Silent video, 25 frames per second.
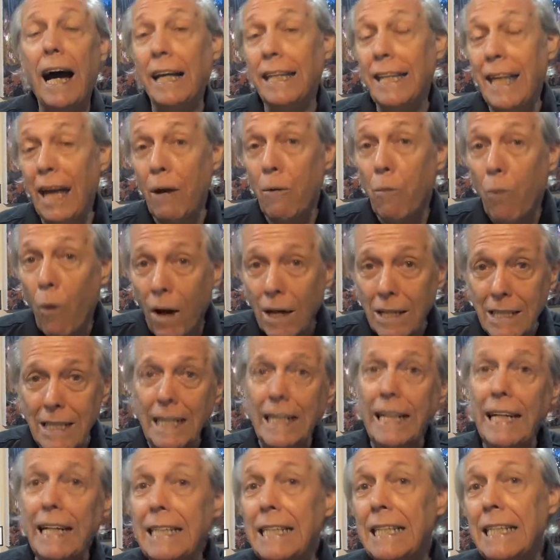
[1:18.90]
There was
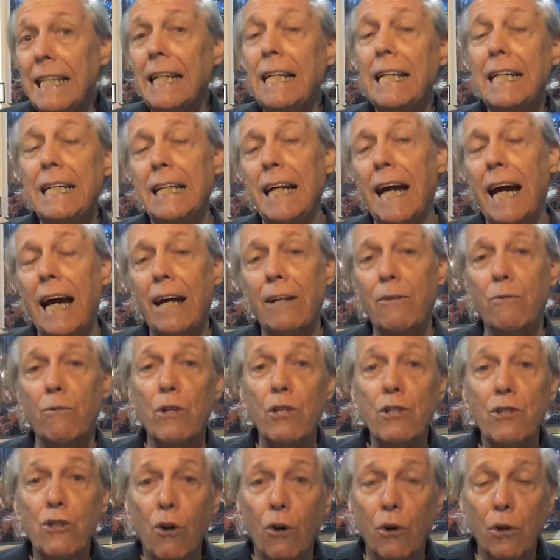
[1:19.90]
an incident at
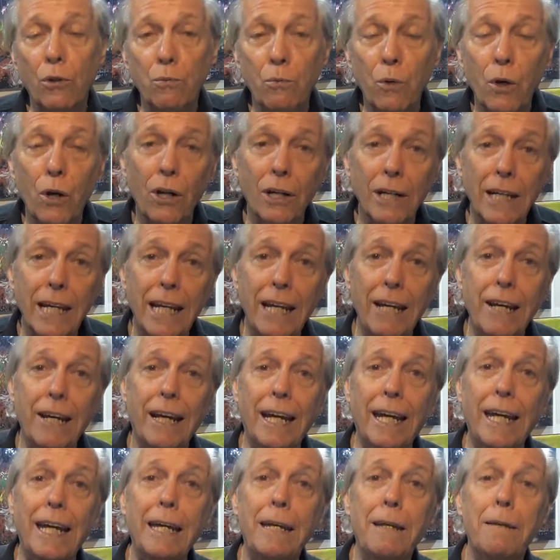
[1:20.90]
Resort World
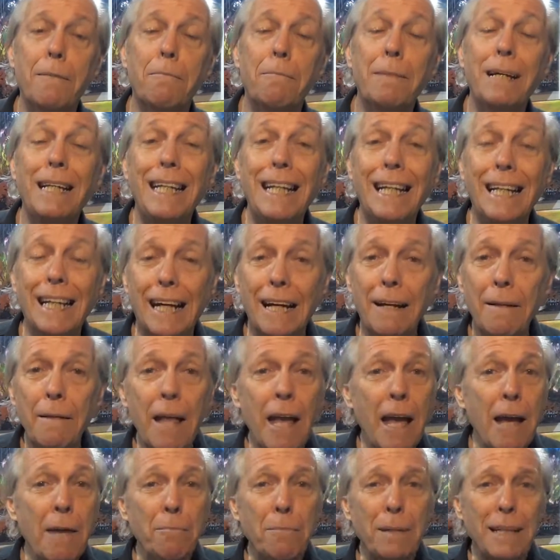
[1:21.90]
here in Manila,
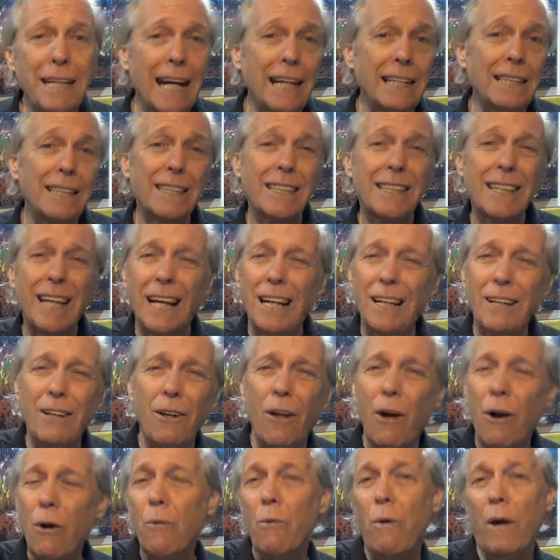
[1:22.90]
but that's a
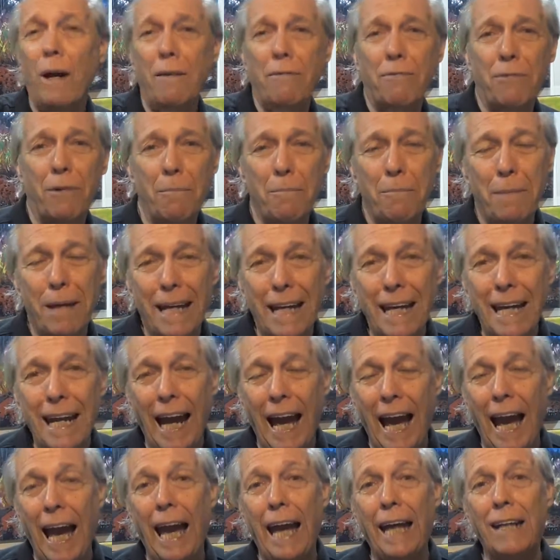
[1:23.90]
long way from me,
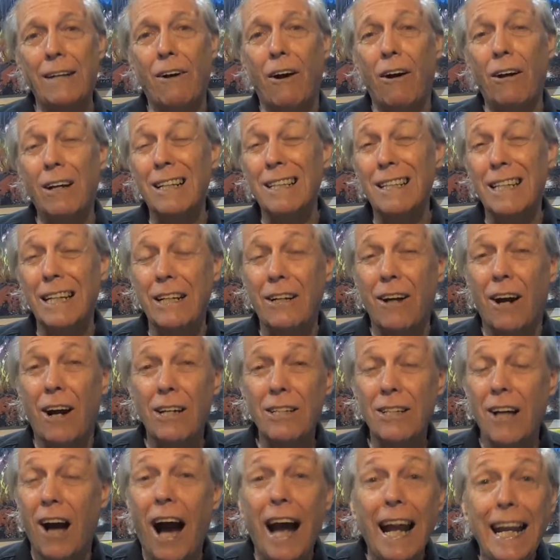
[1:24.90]
and honestly
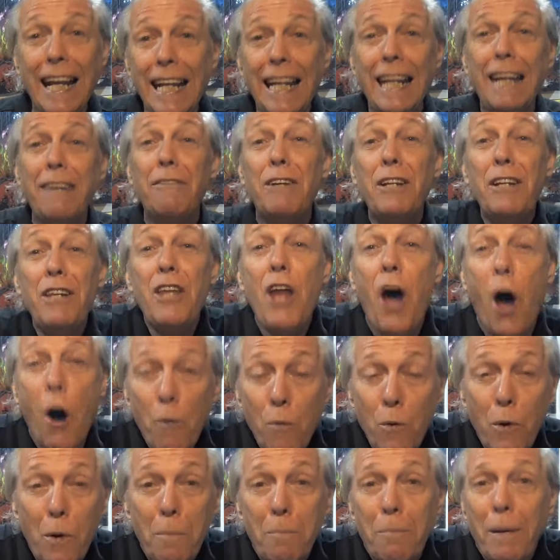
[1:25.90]
guys, I didn't even
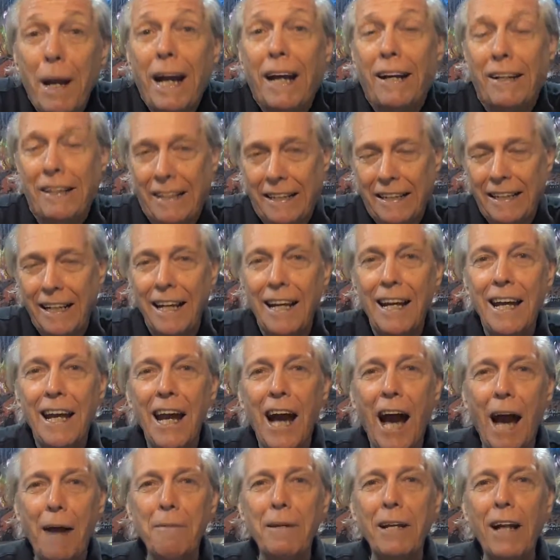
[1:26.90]
know about it.
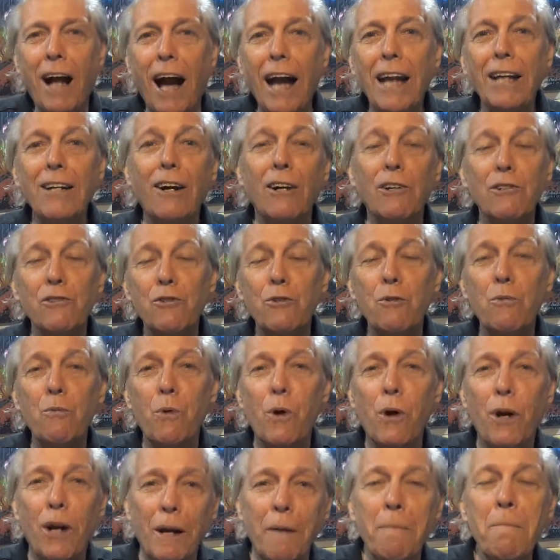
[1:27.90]
I mean, I got to
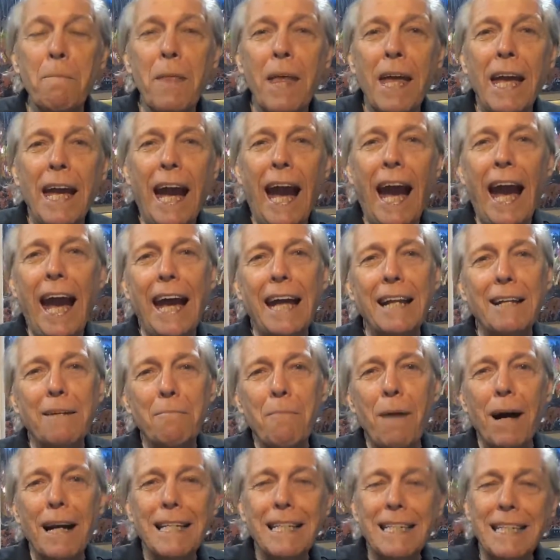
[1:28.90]
work
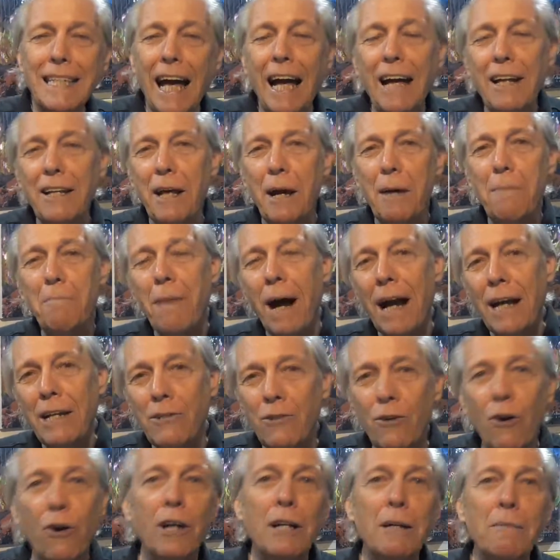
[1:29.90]
and my son and my
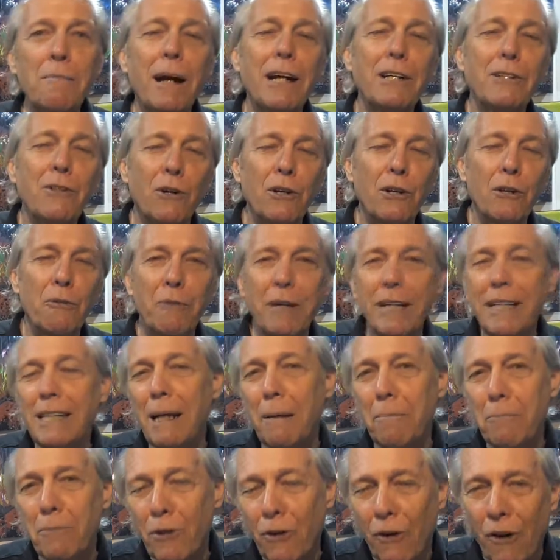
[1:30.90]
daughter rings
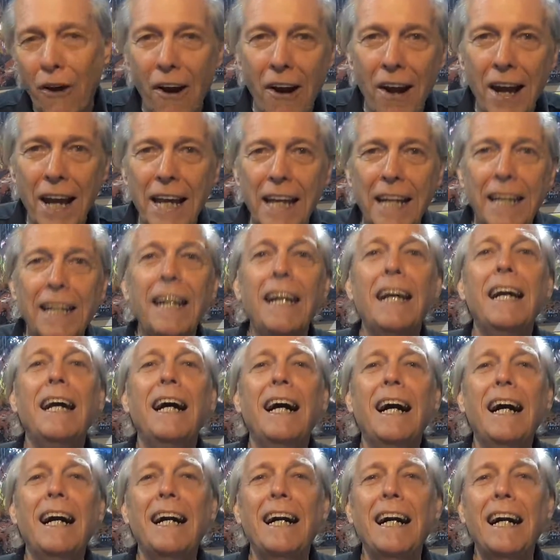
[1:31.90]
up crying
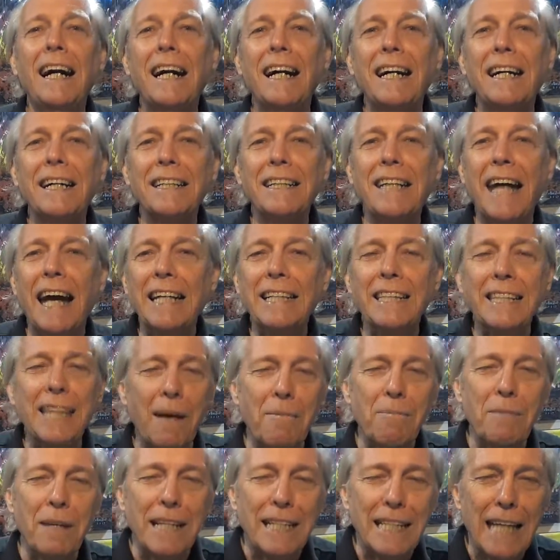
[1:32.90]
that
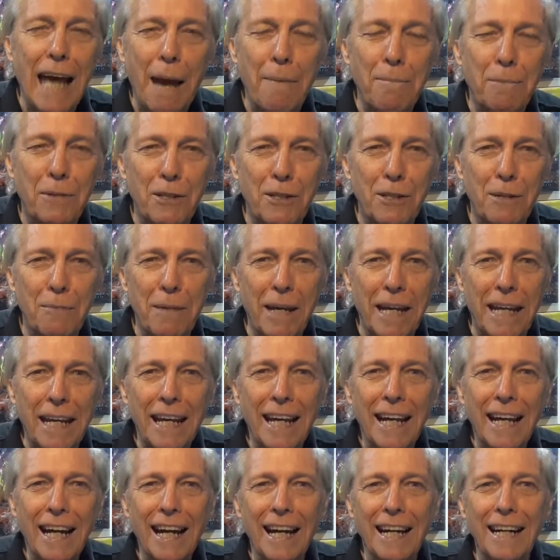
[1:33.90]
something's happened to
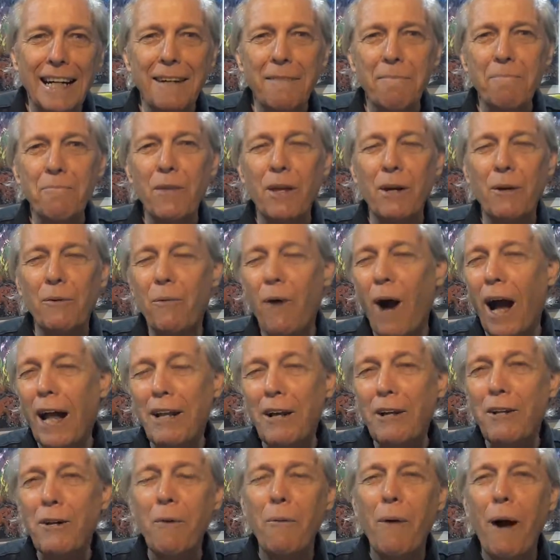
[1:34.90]
me. I
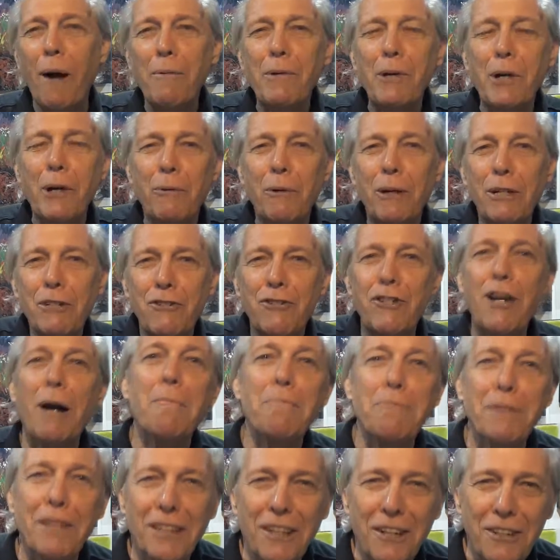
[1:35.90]
don't know why we always
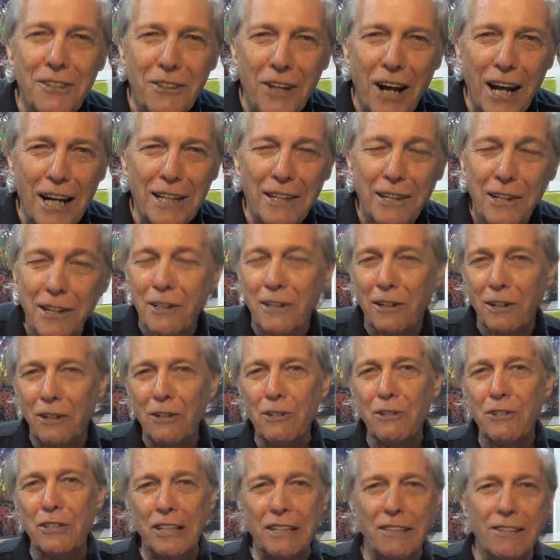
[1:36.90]
jump to those kind of
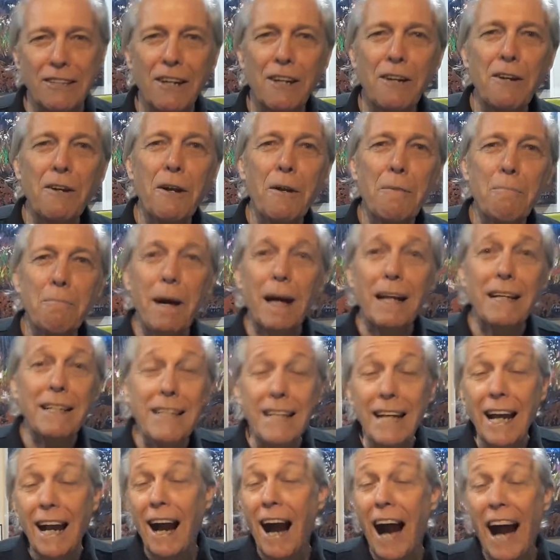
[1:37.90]
conclusions, but
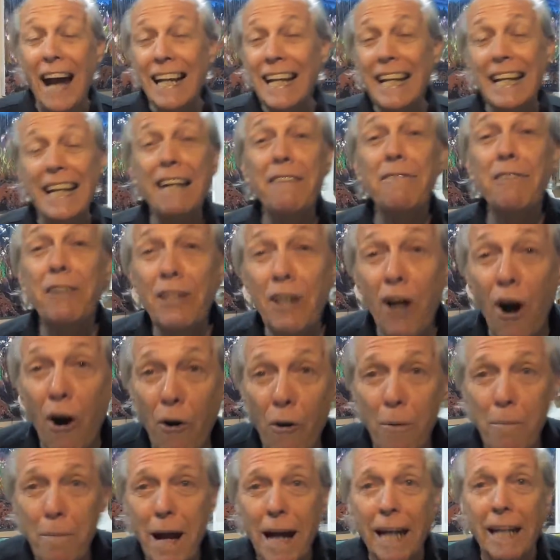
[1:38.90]
yeah, I didn't even
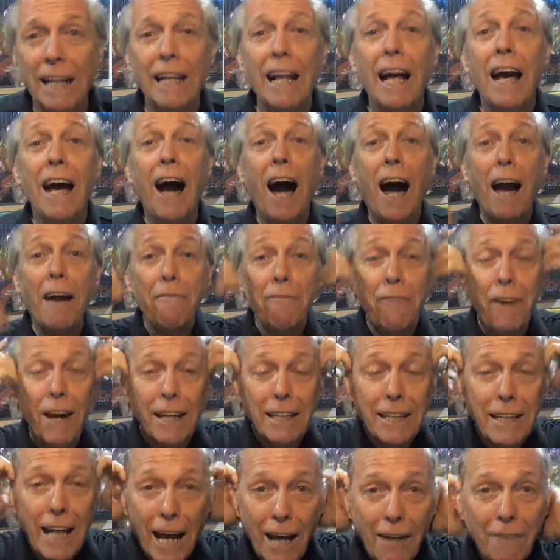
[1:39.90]
know about it. I
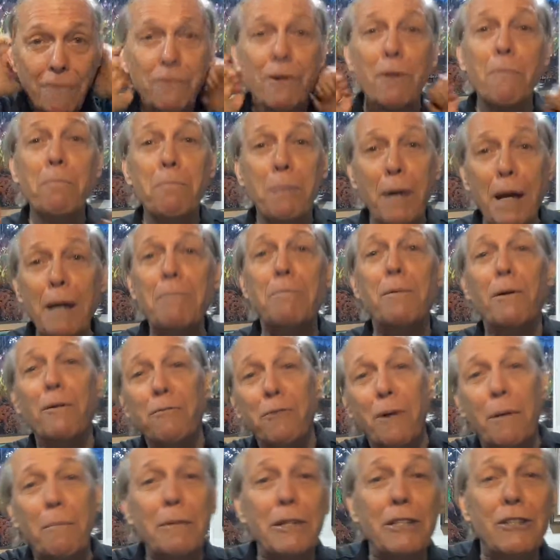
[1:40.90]
found out from people
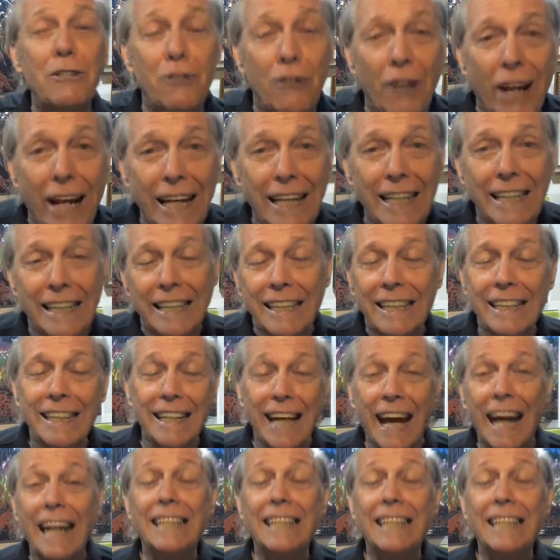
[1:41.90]
from Australia.